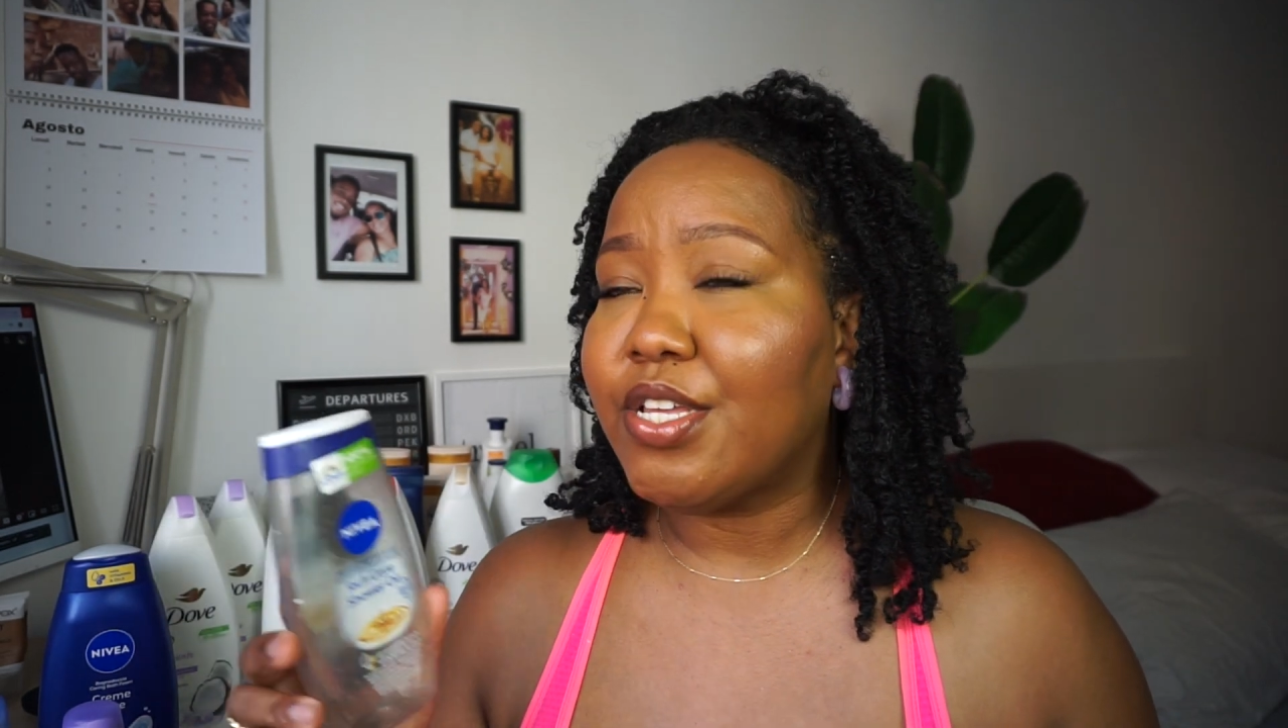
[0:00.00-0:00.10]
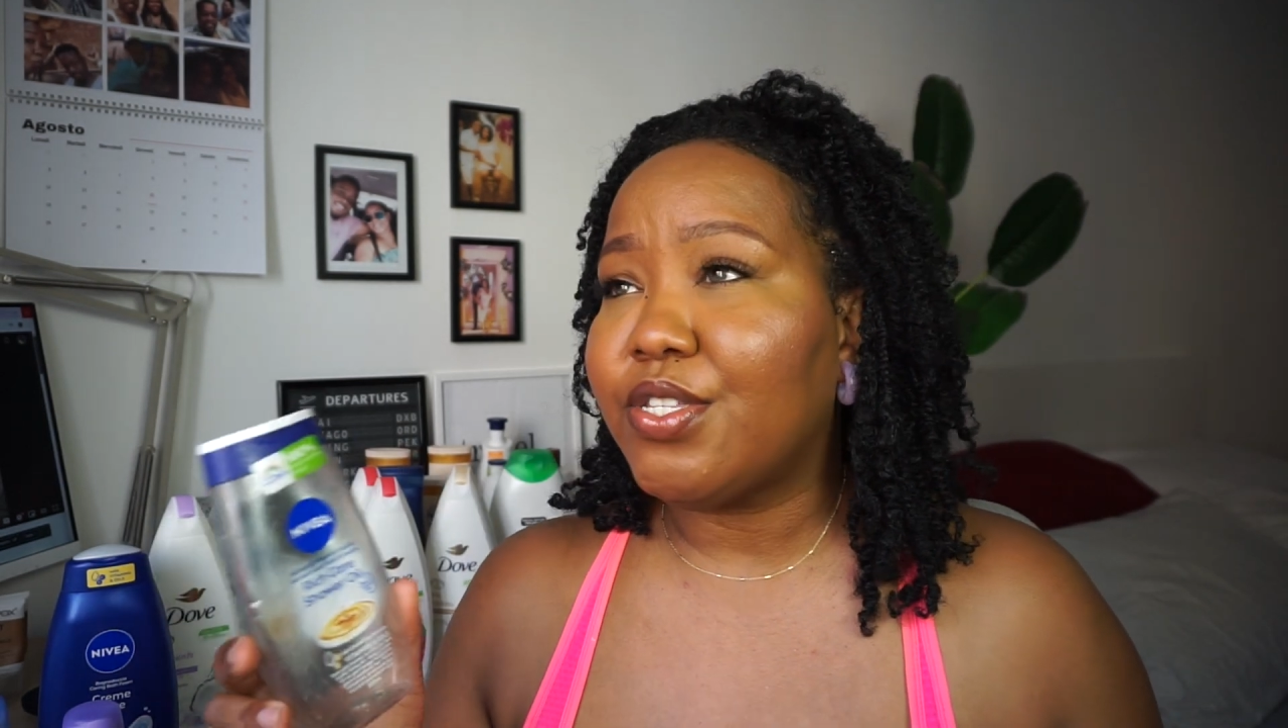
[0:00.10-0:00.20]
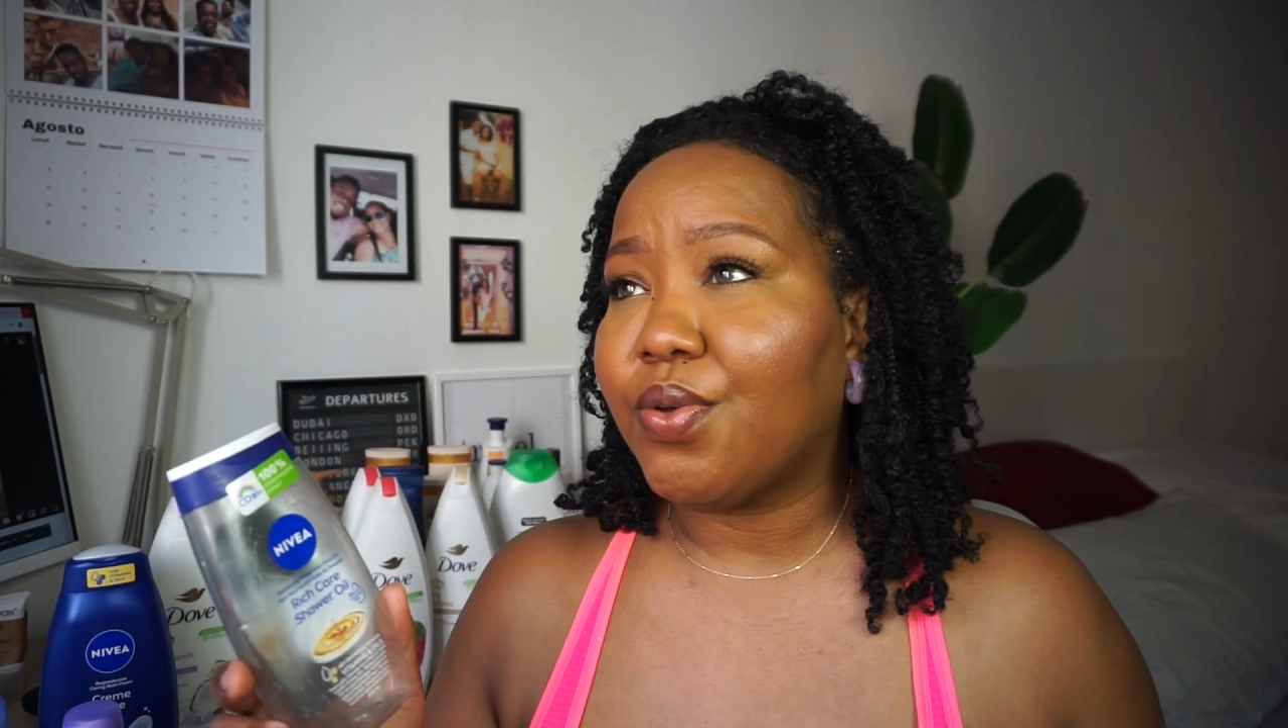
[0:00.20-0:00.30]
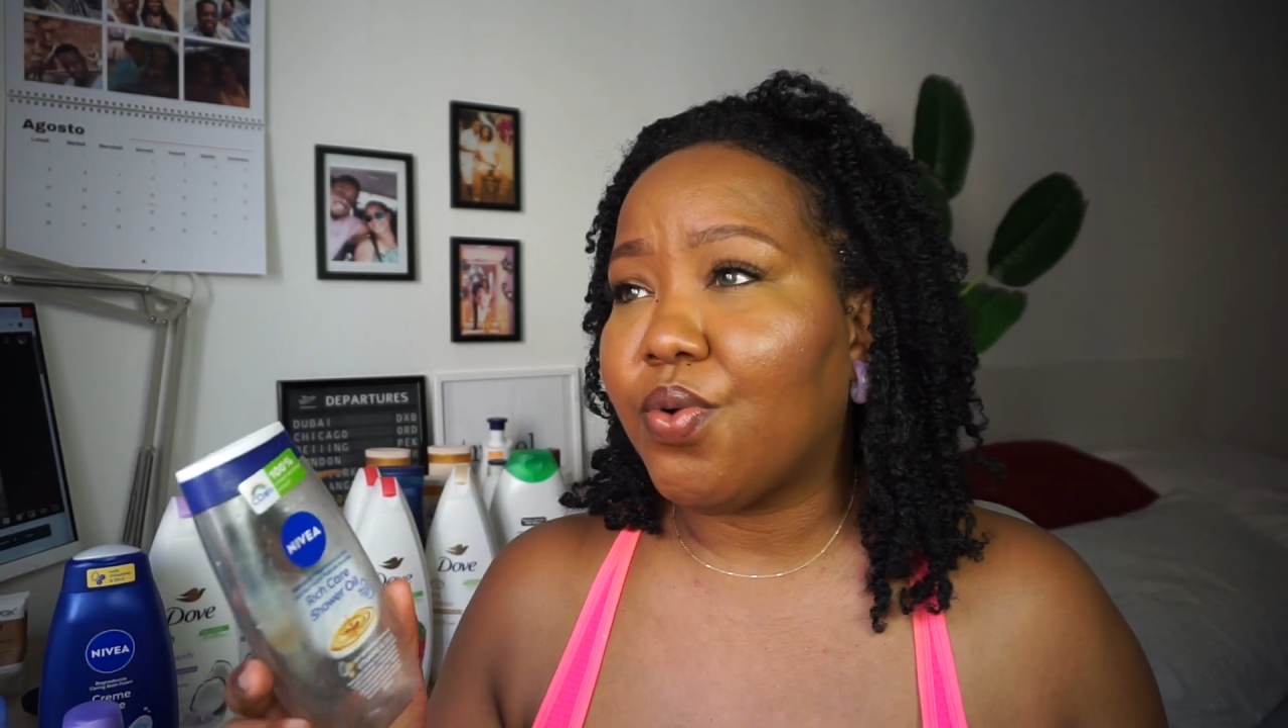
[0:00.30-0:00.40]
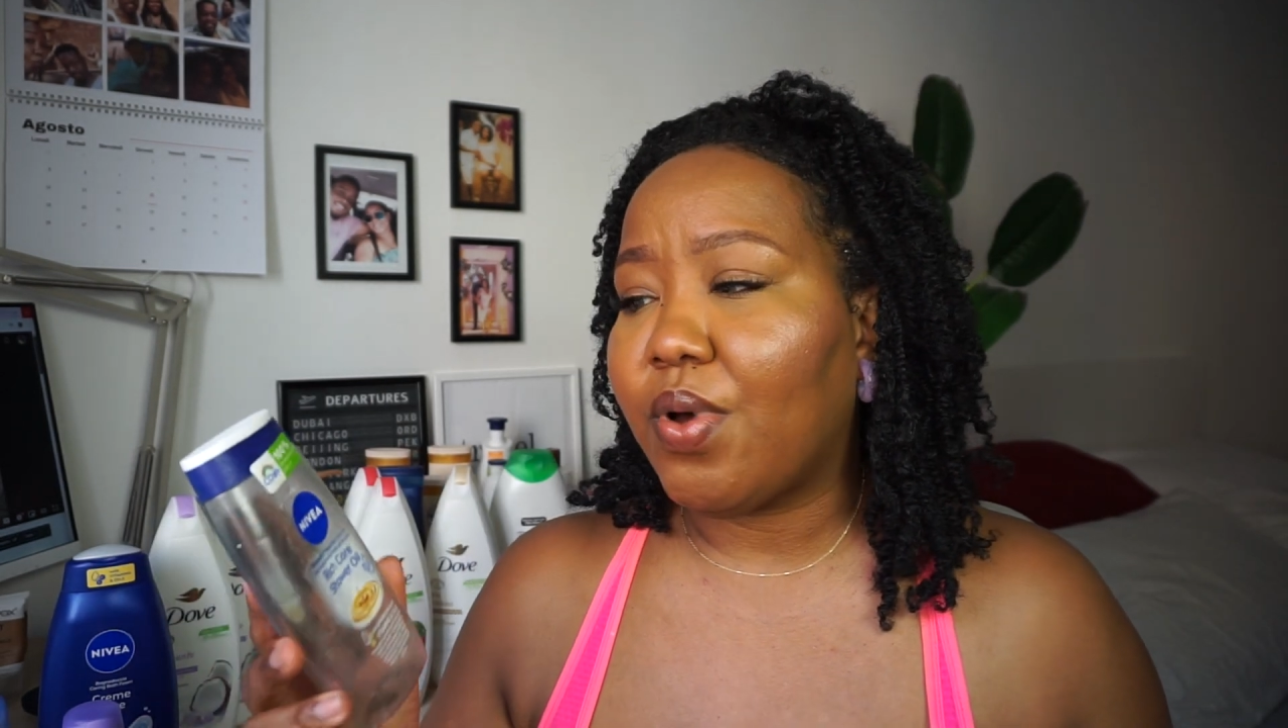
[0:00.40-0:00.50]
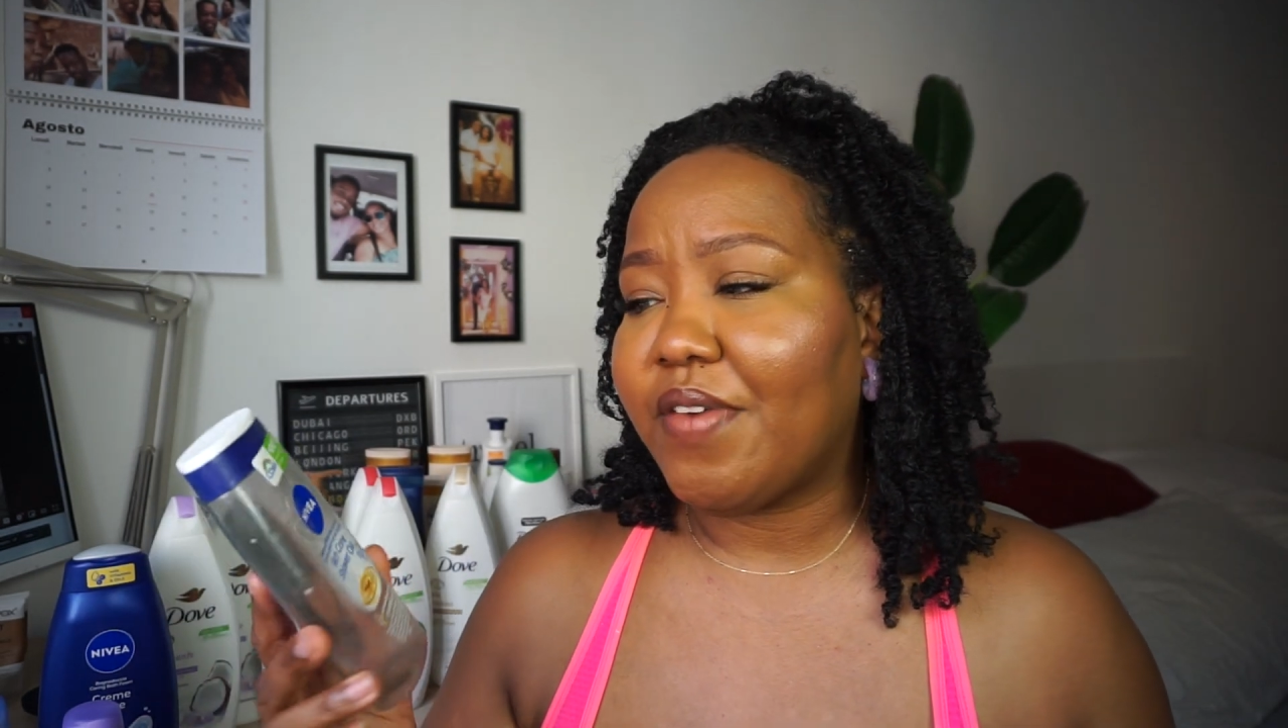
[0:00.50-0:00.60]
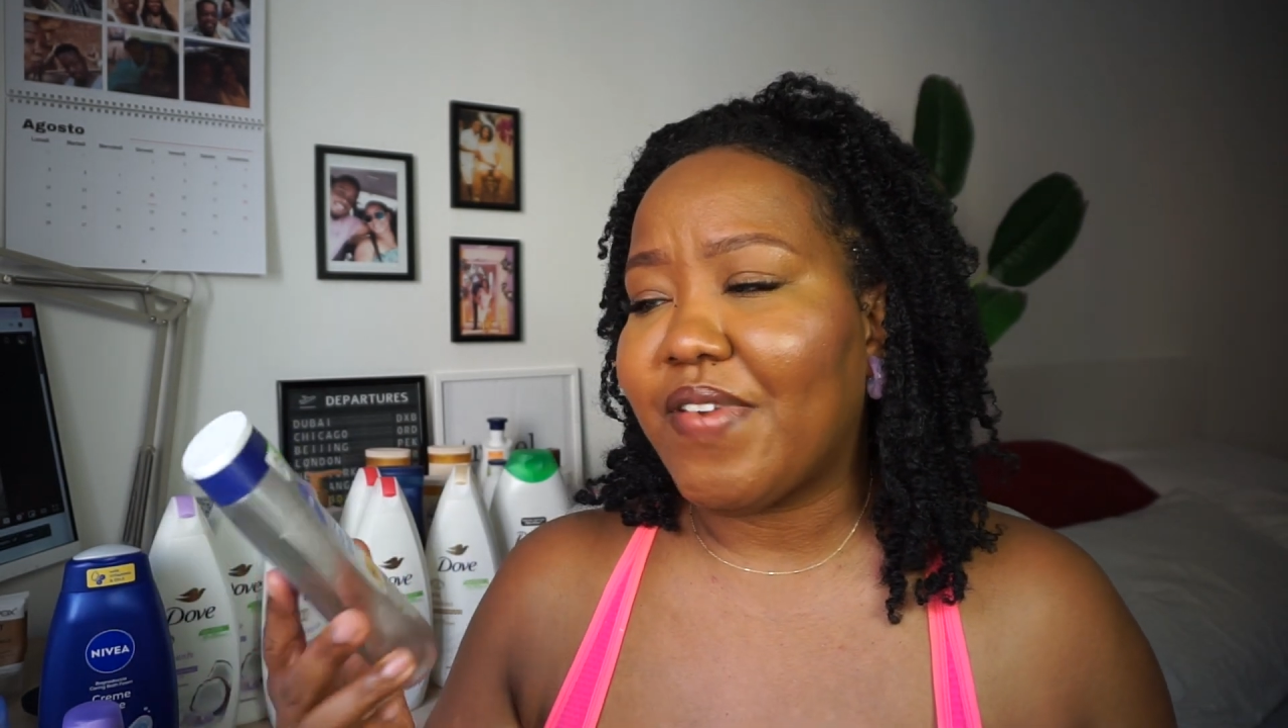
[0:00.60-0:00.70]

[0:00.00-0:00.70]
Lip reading: So if